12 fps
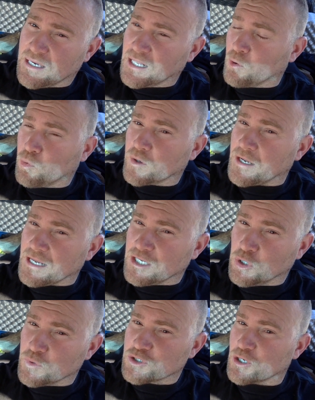And I worry, you
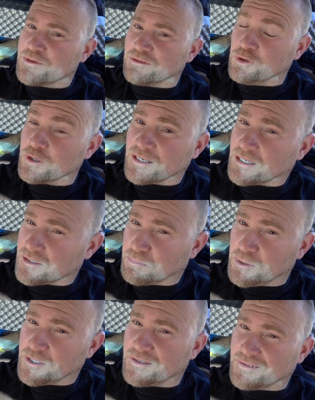know, in terms of looking at the
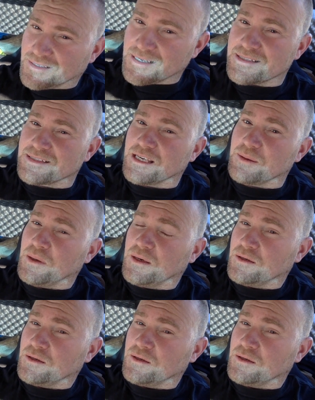political landscape,